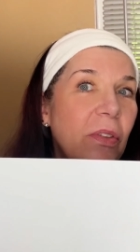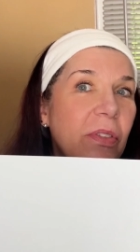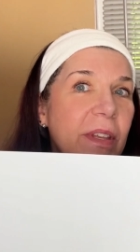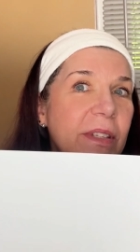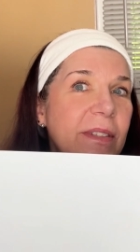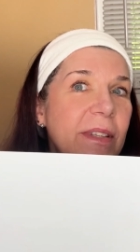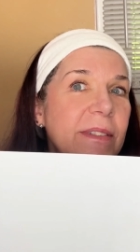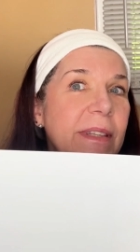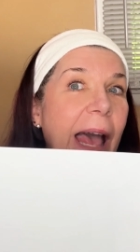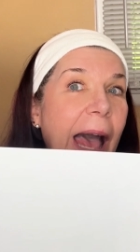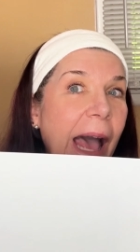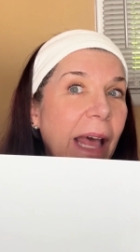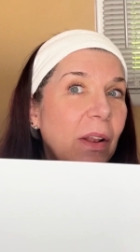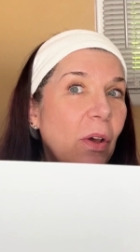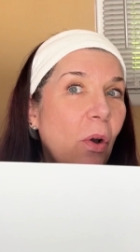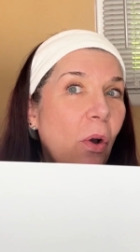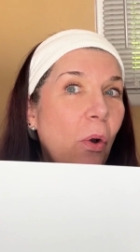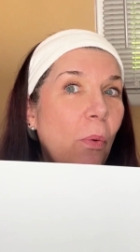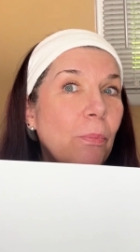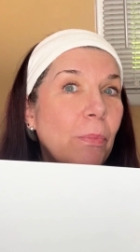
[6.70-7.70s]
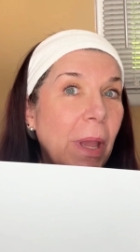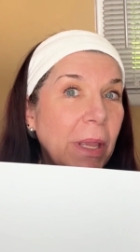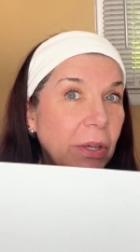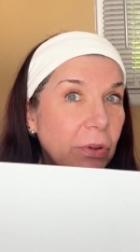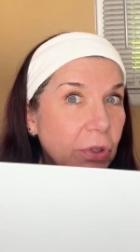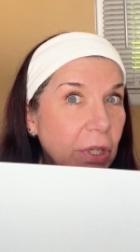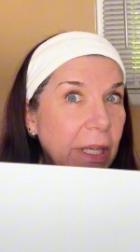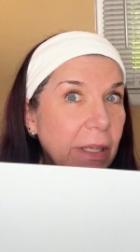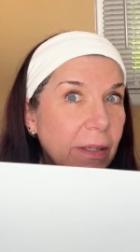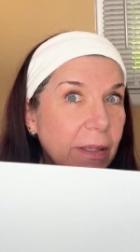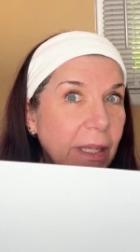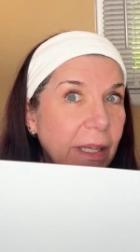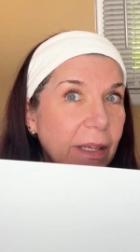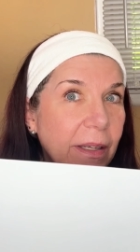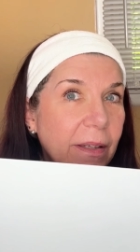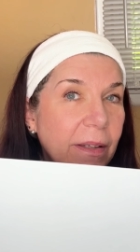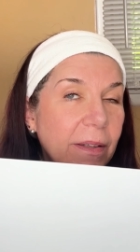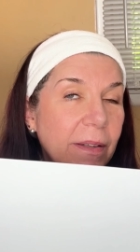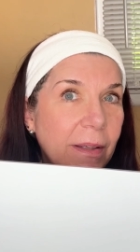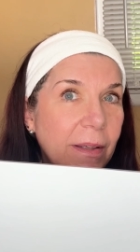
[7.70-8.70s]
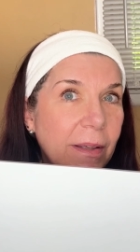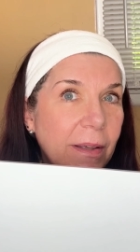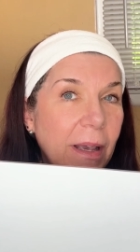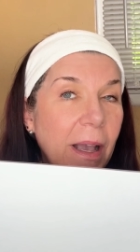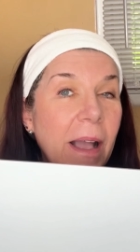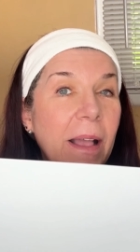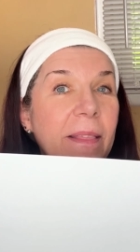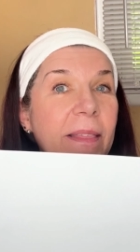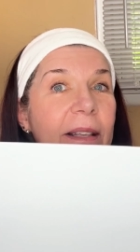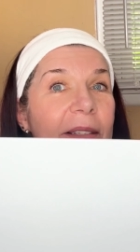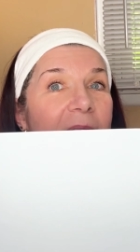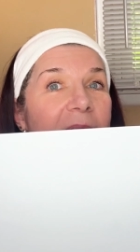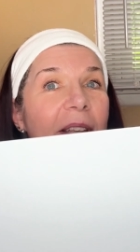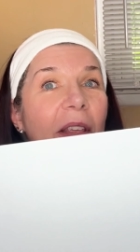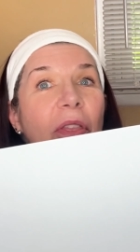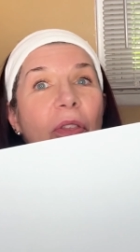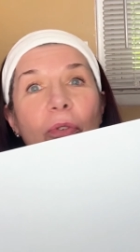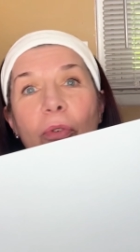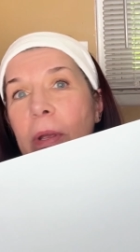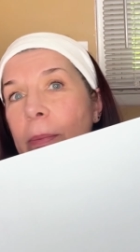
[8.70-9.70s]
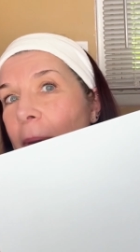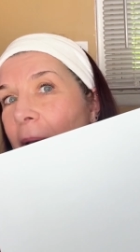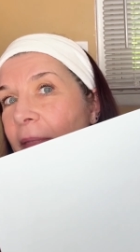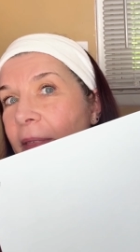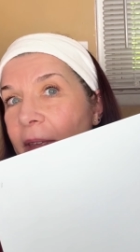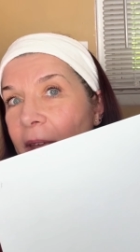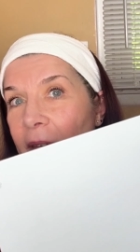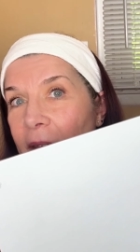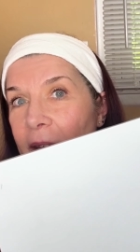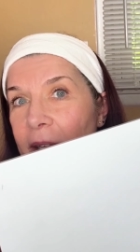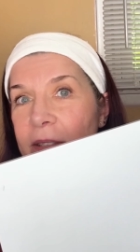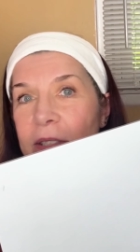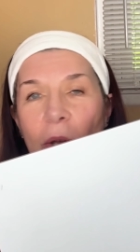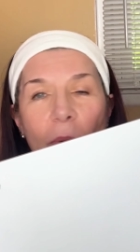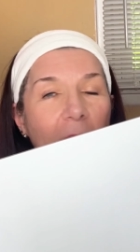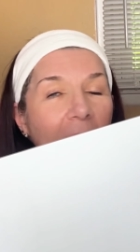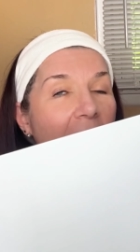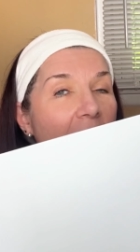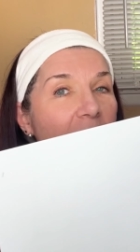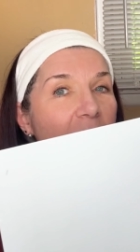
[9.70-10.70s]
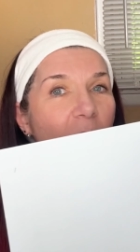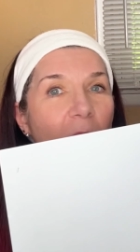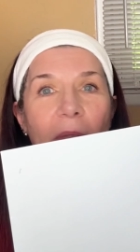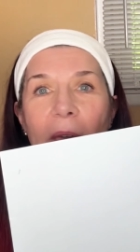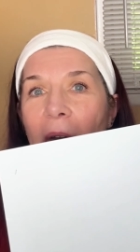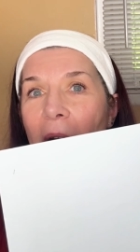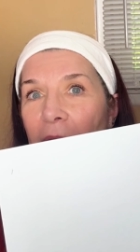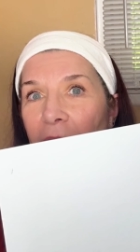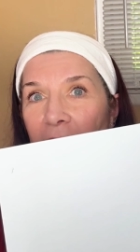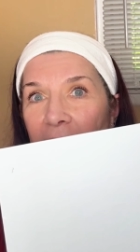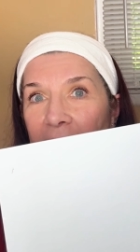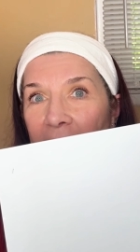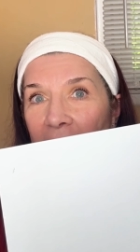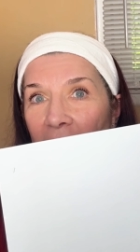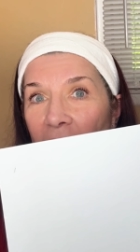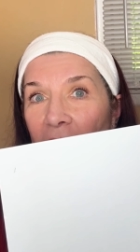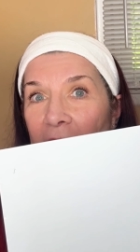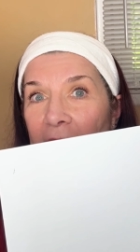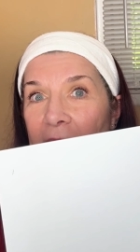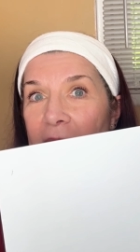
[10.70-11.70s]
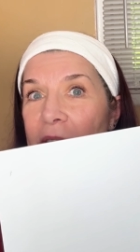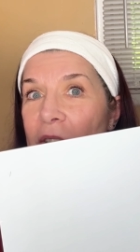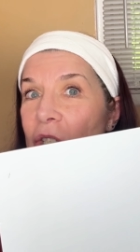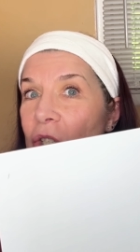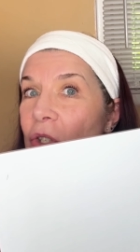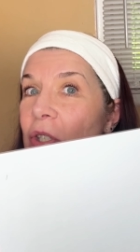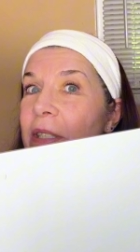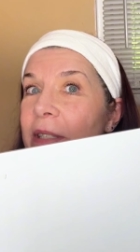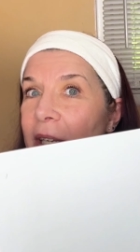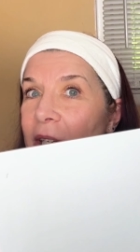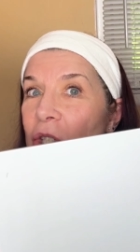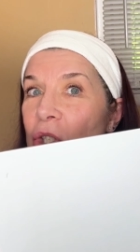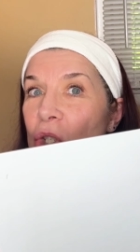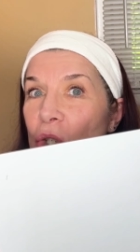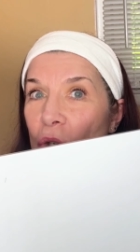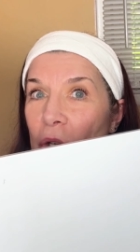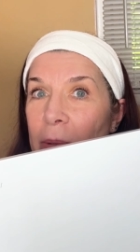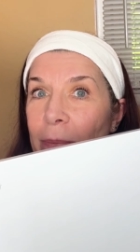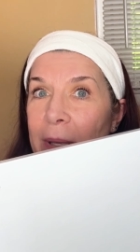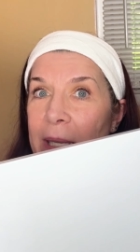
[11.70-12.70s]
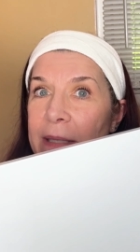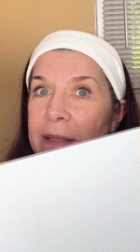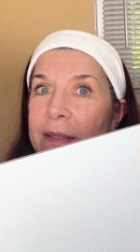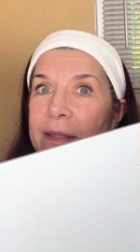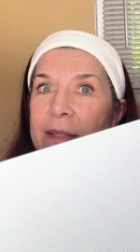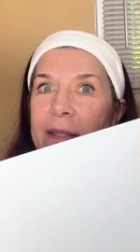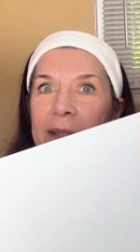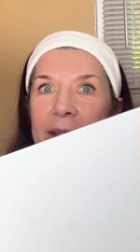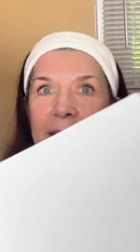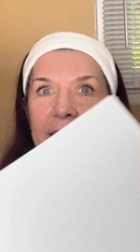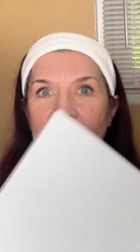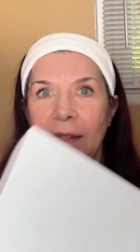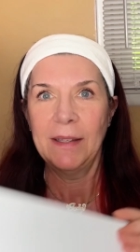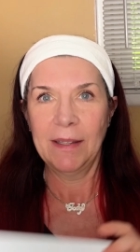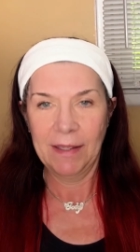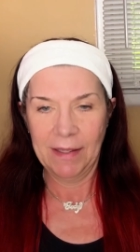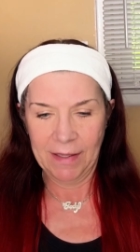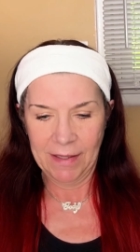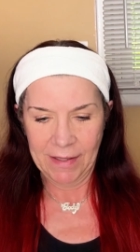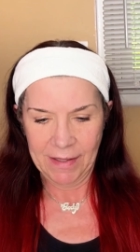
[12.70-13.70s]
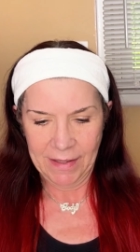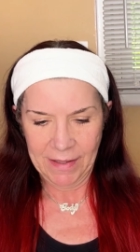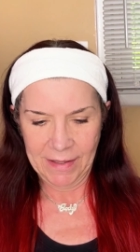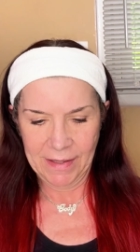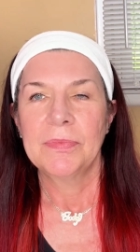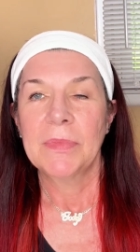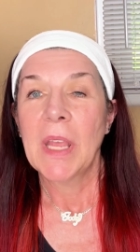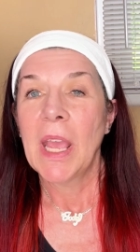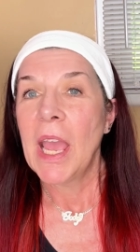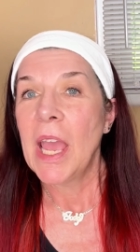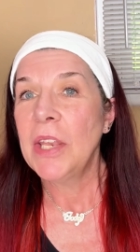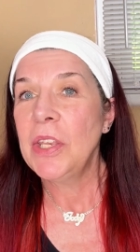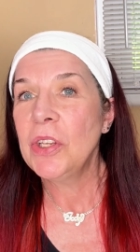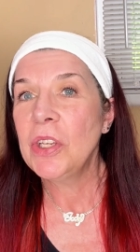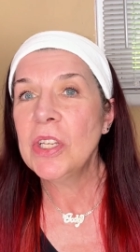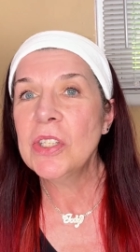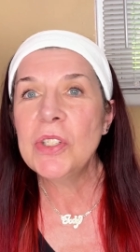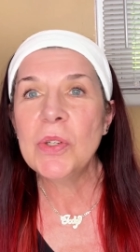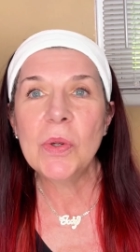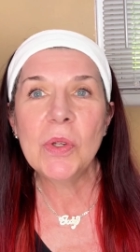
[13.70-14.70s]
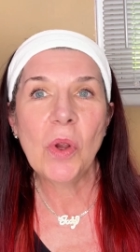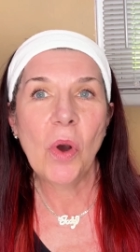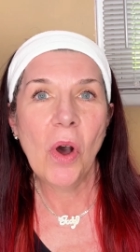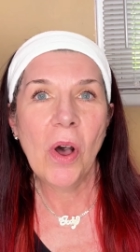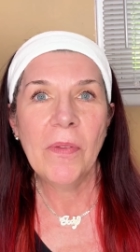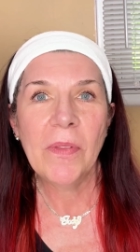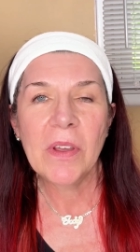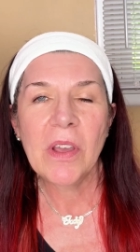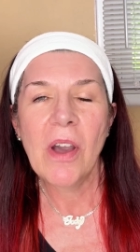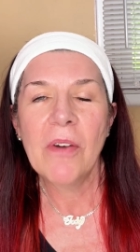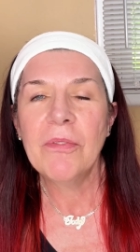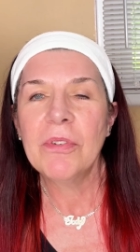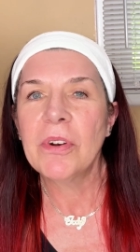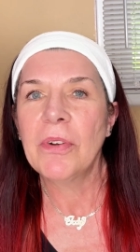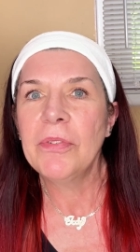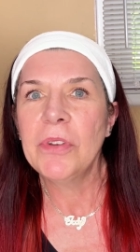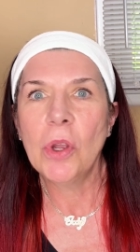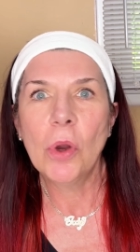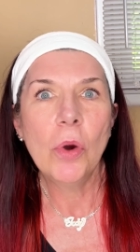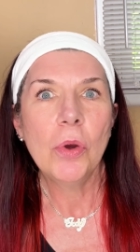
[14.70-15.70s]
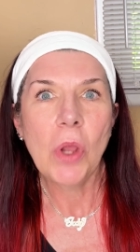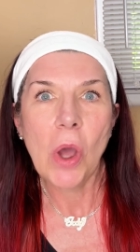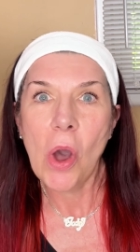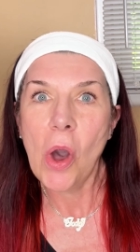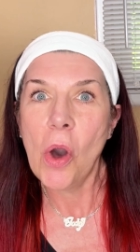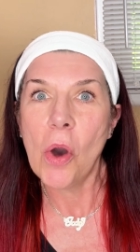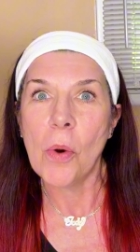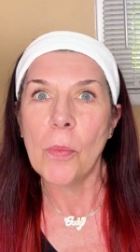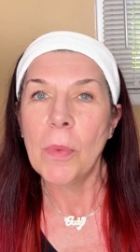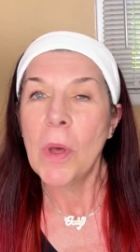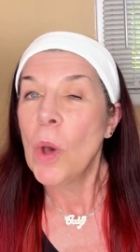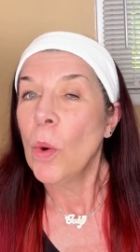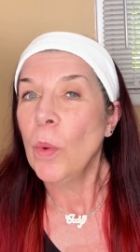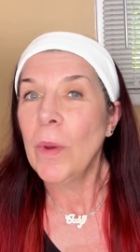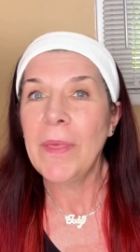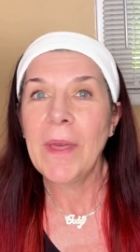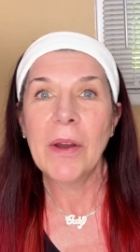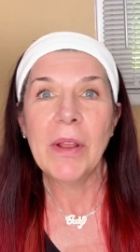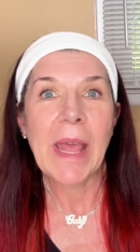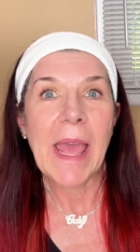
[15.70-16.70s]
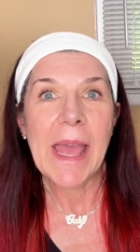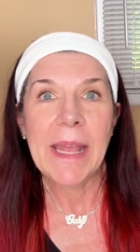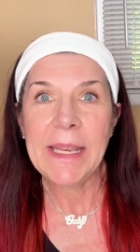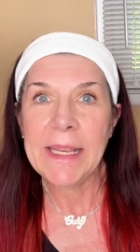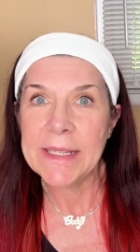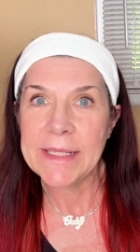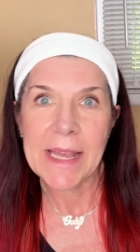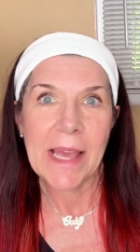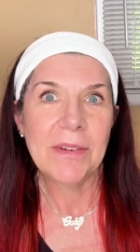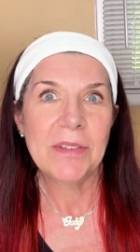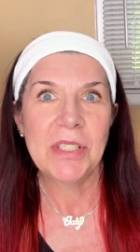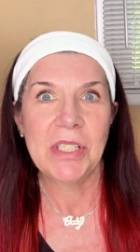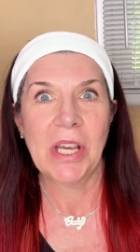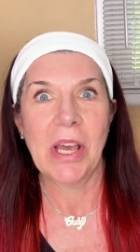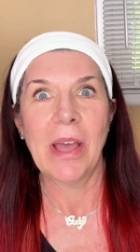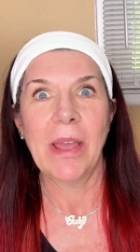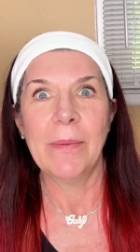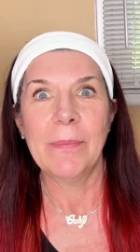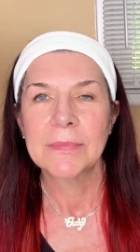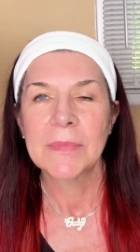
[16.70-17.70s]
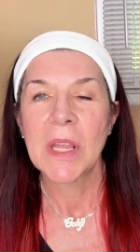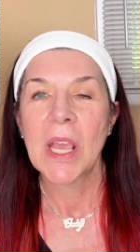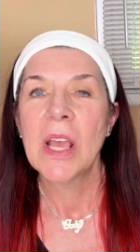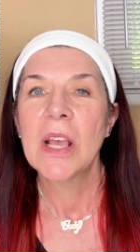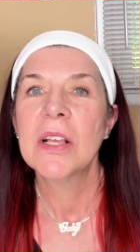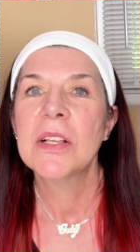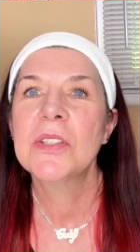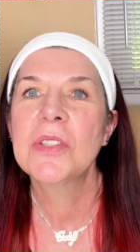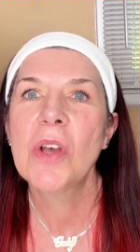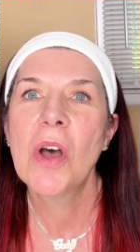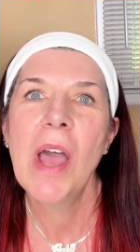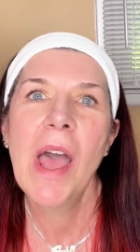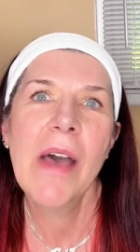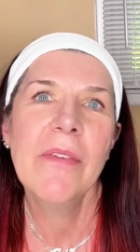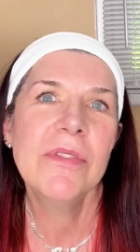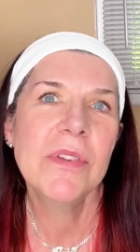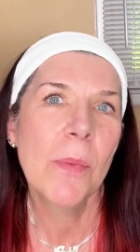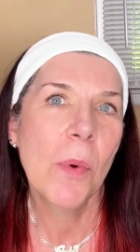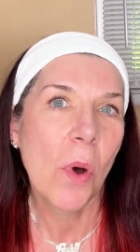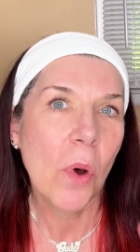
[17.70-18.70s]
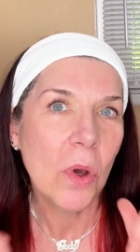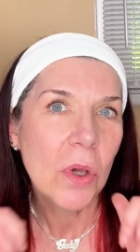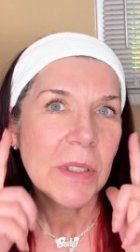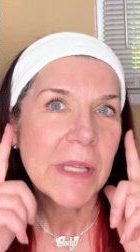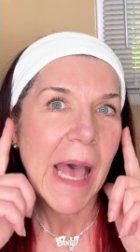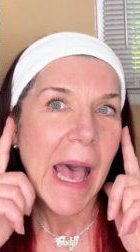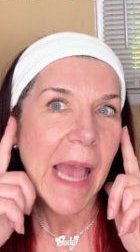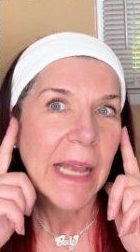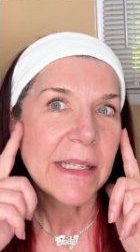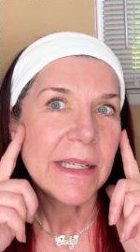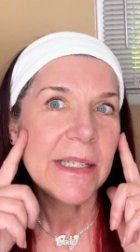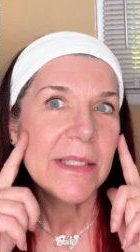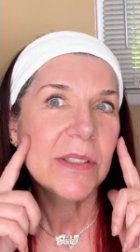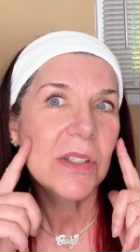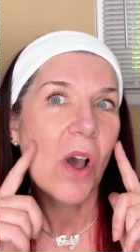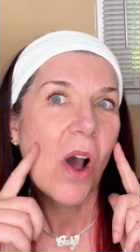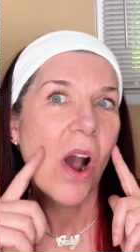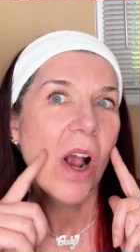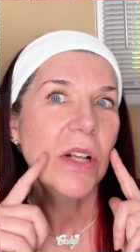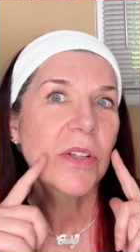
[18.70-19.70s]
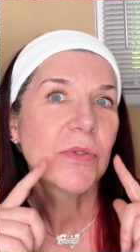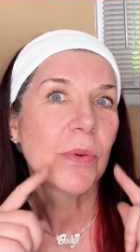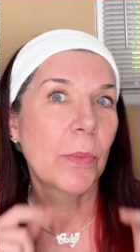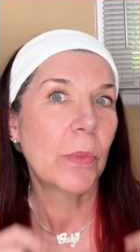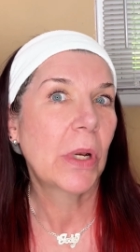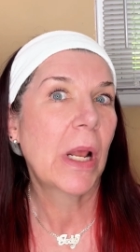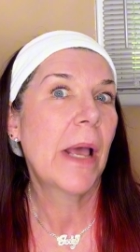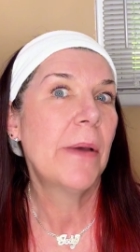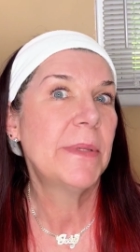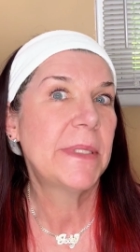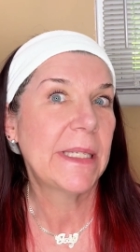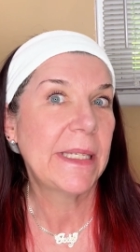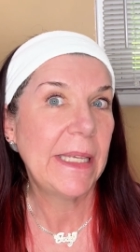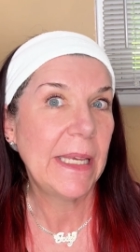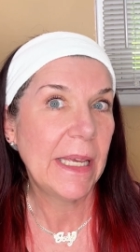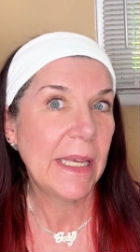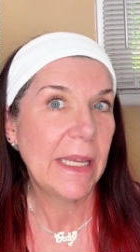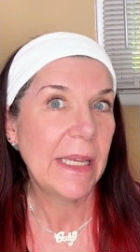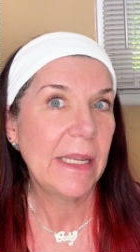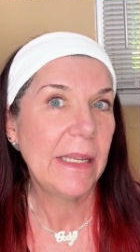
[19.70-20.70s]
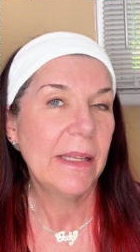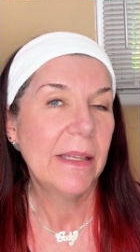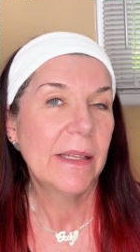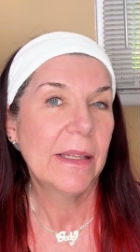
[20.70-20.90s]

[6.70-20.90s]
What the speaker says: this is at-home microneedling. This is a 3-month kit, so it comes with everything you need to do 6 treatments. And you can do it all in the comfort of your own home without any downtime. So I have some old acne scars from when I was a kid.